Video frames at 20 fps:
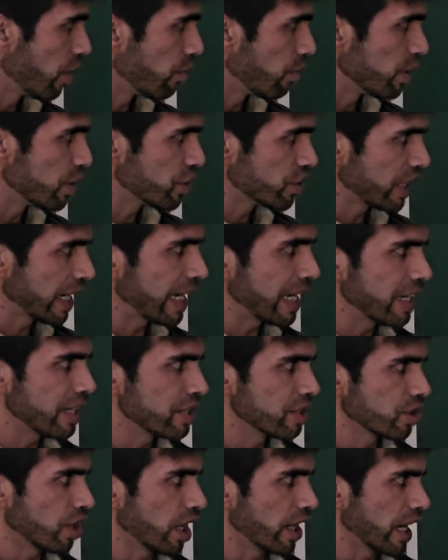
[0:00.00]
we
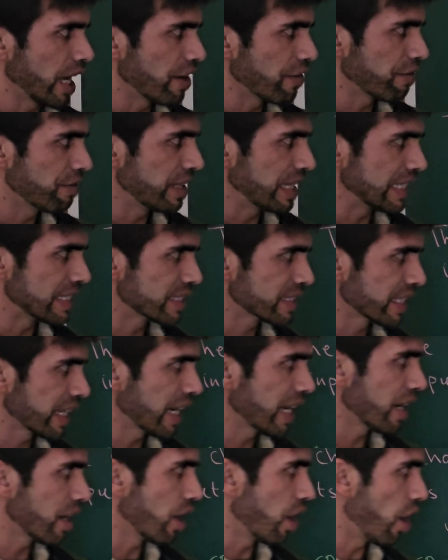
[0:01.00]
change or if we
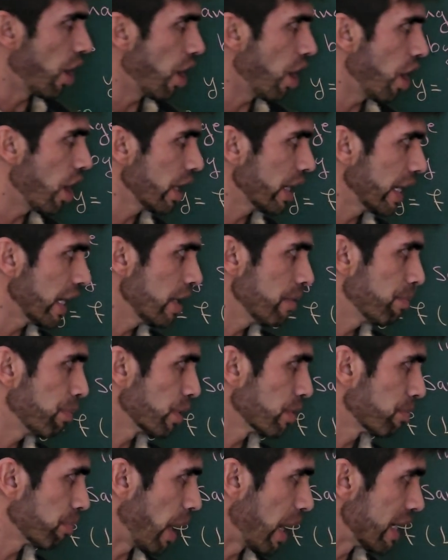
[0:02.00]
scale all
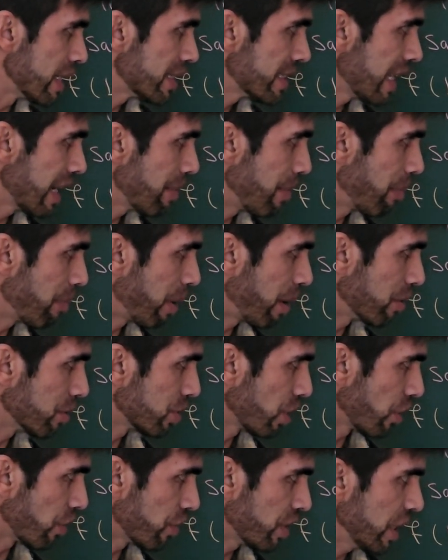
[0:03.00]
input by same
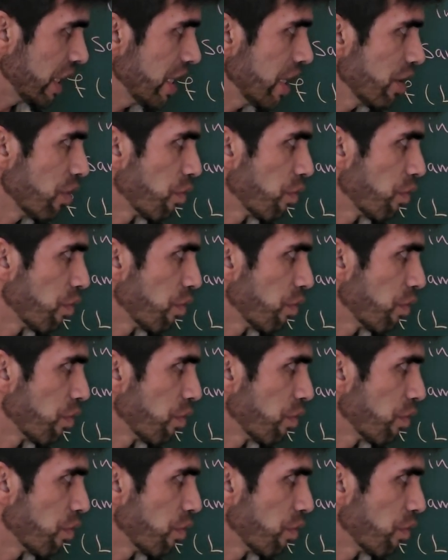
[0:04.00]
amount of t,